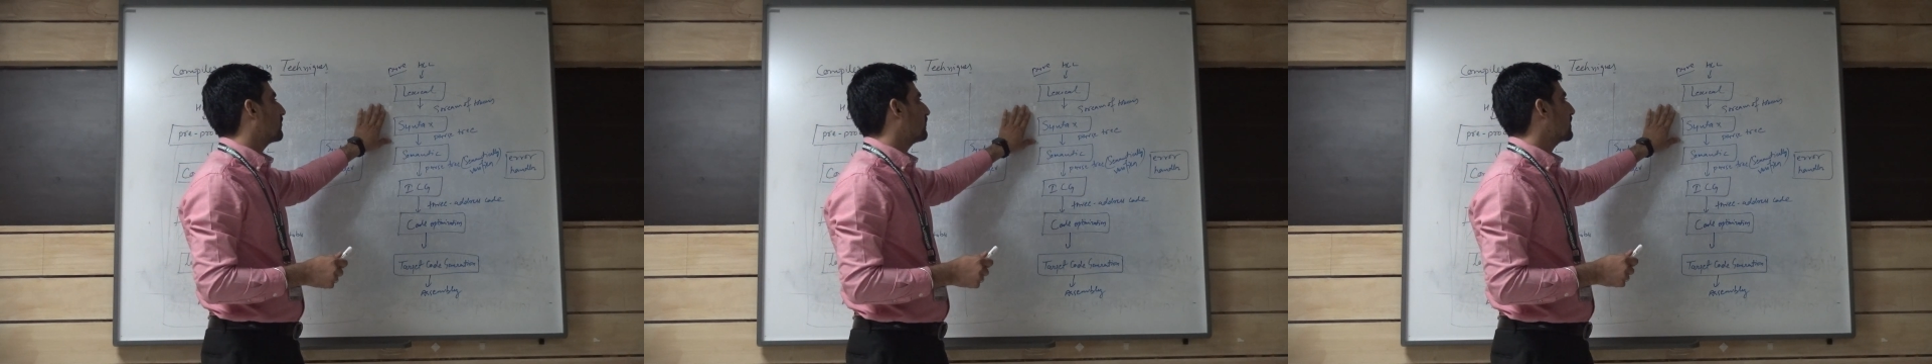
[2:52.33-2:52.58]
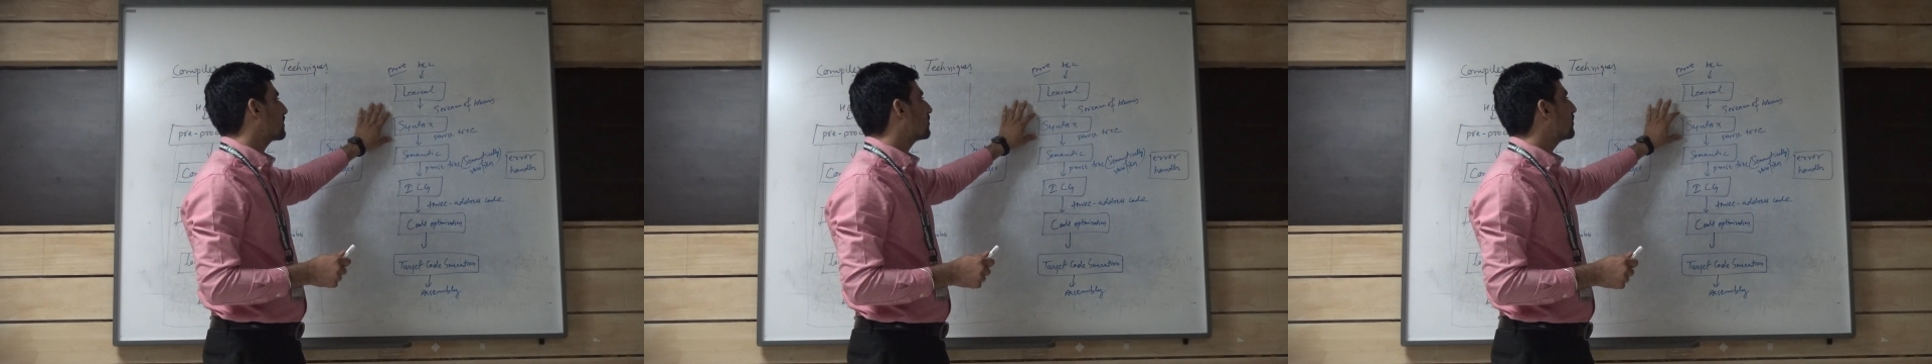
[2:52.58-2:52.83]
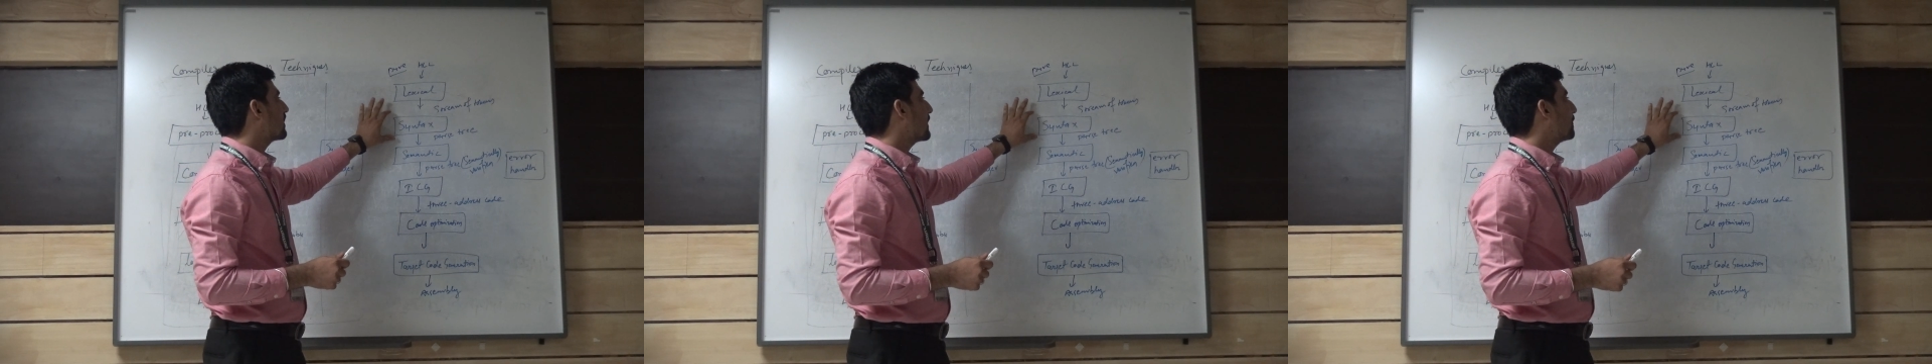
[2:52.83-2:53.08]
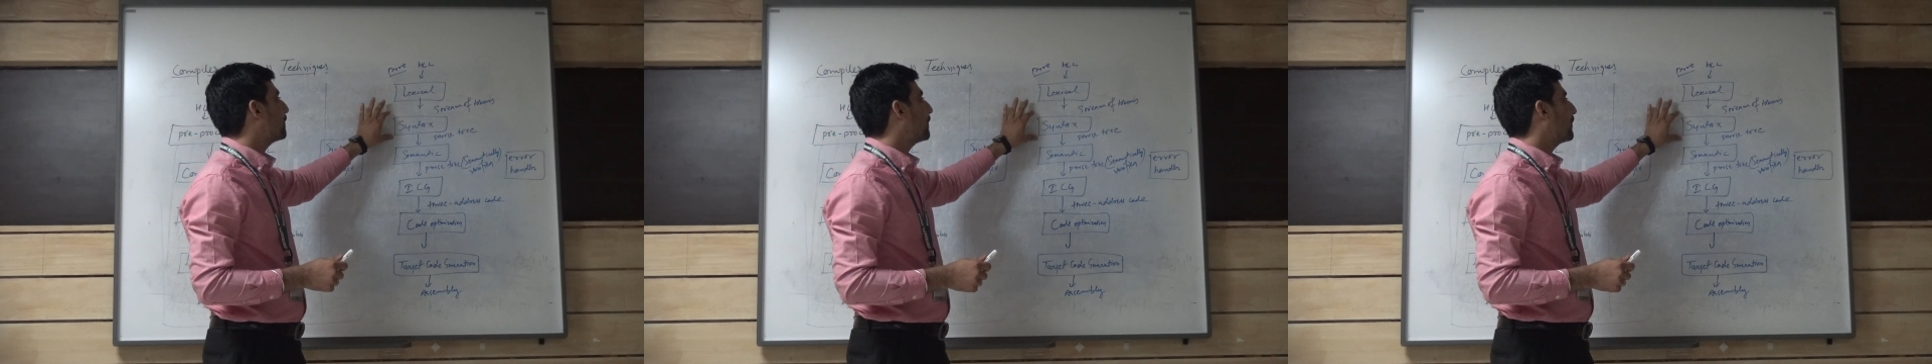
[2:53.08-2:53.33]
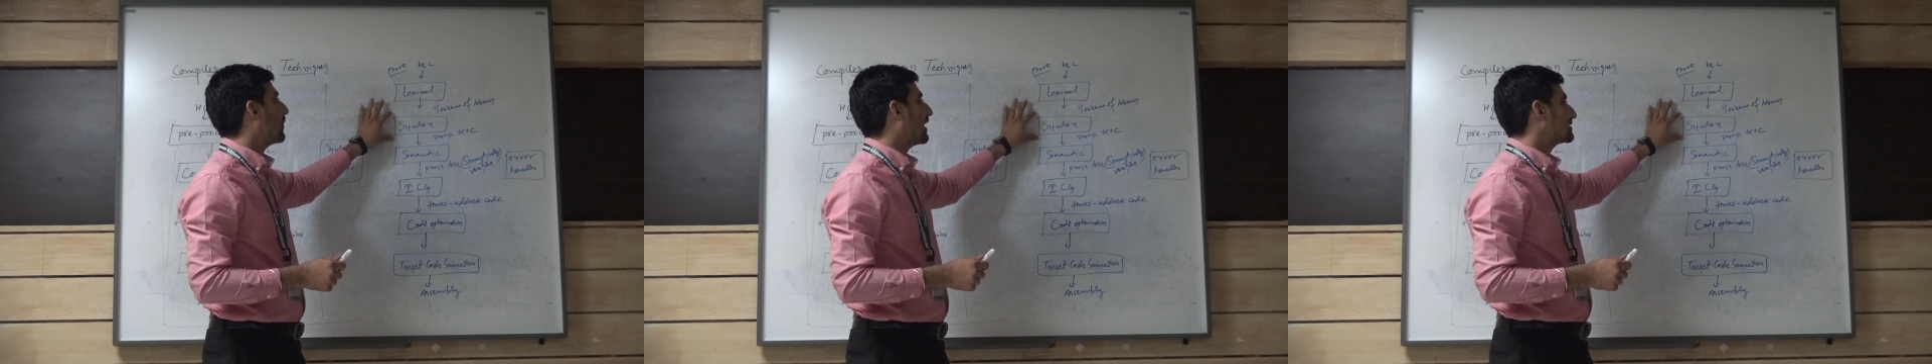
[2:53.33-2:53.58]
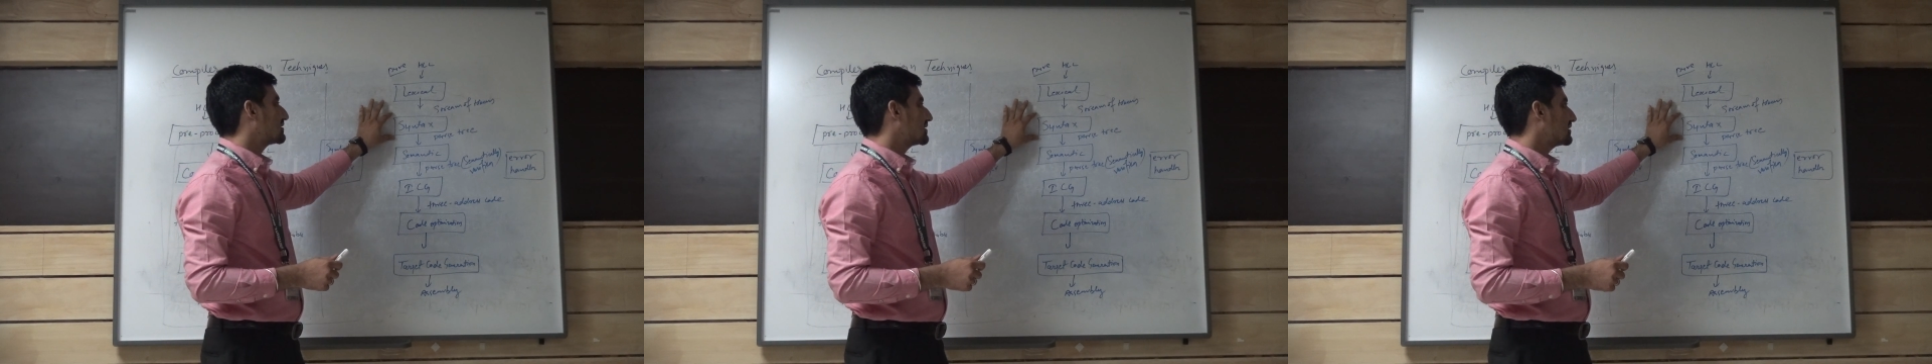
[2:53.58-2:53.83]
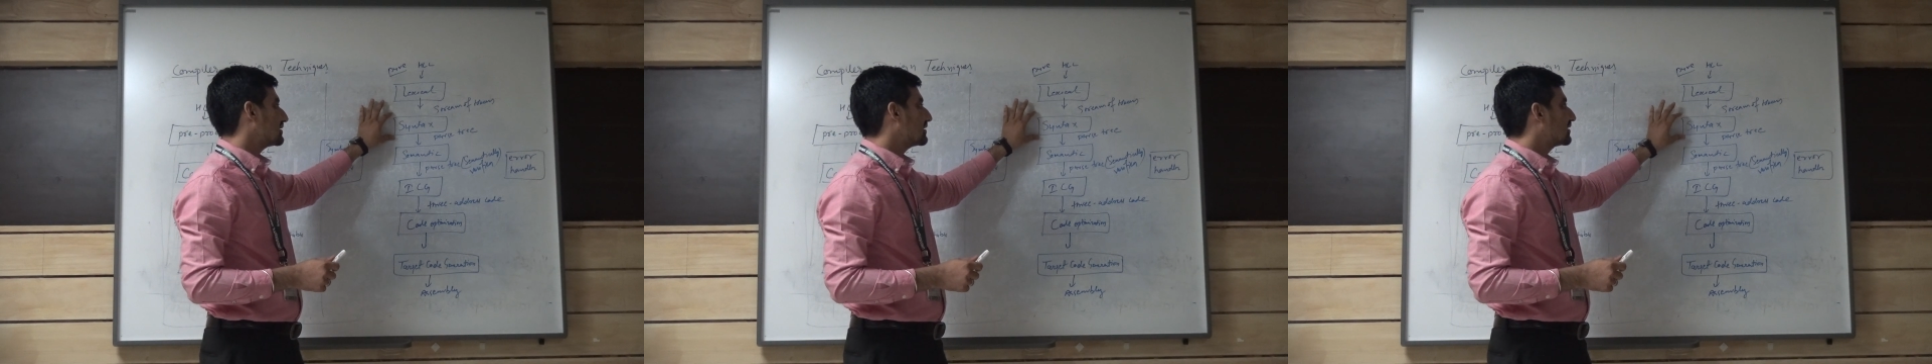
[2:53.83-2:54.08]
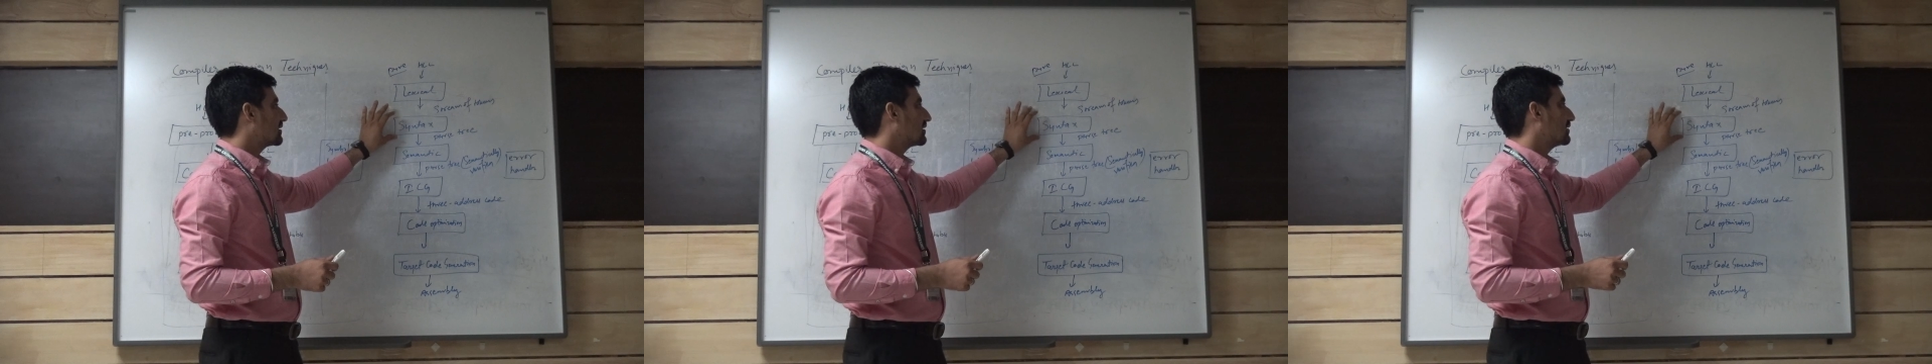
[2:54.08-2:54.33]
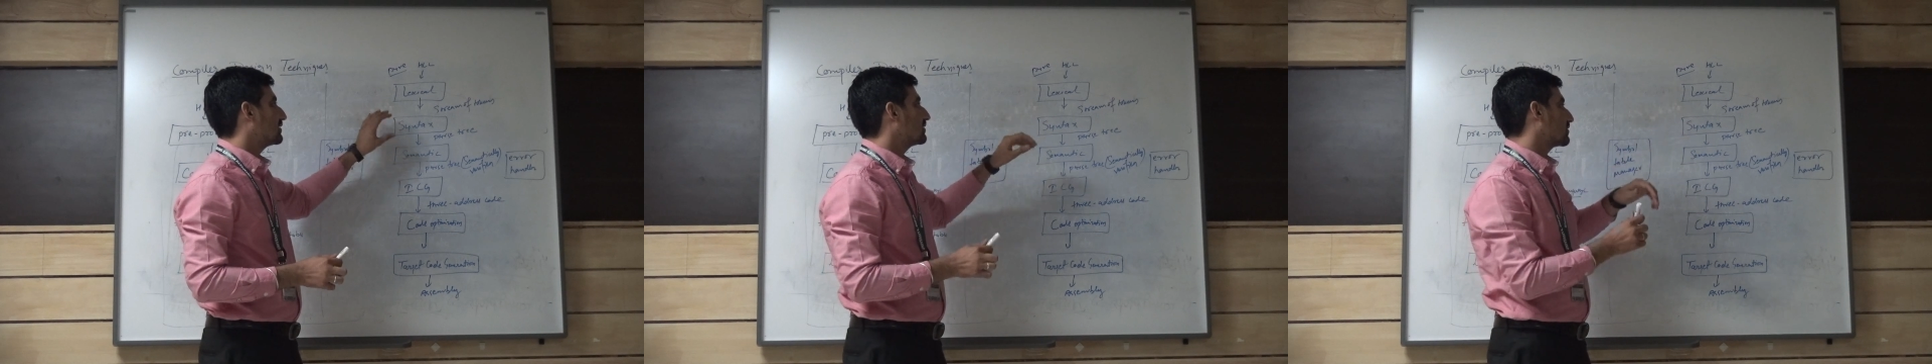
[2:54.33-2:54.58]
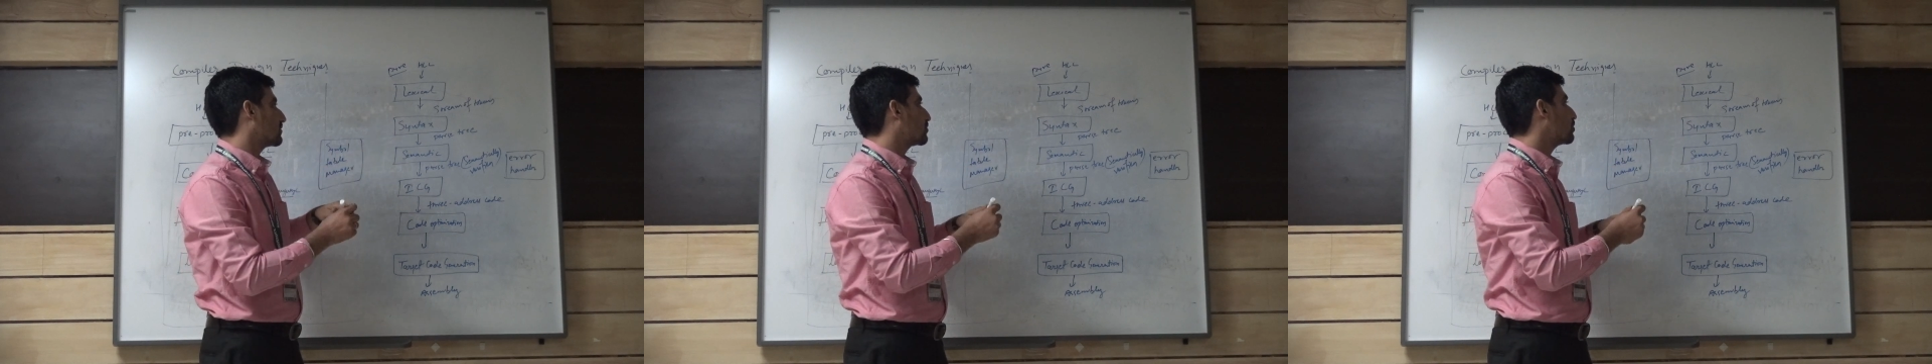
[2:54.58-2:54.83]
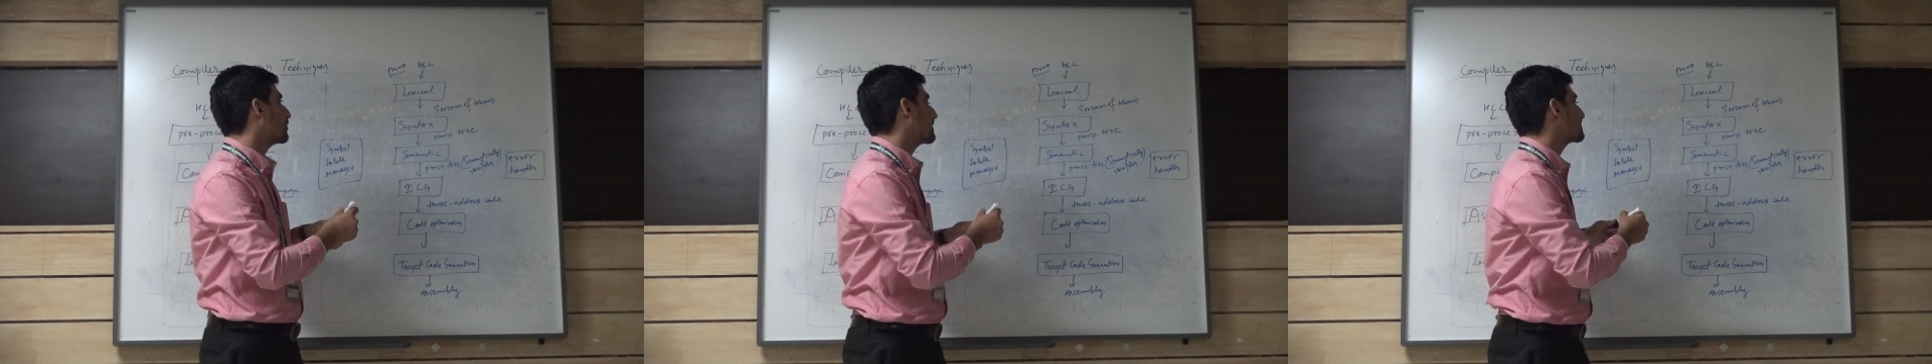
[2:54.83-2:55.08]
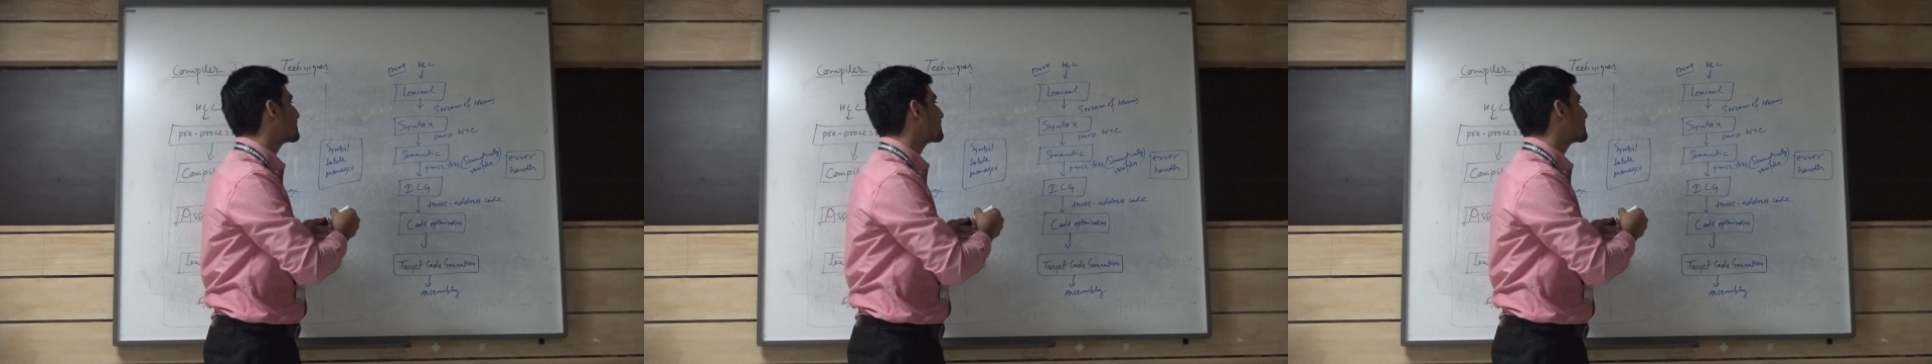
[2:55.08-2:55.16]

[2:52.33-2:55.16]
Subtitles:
we call a parser to a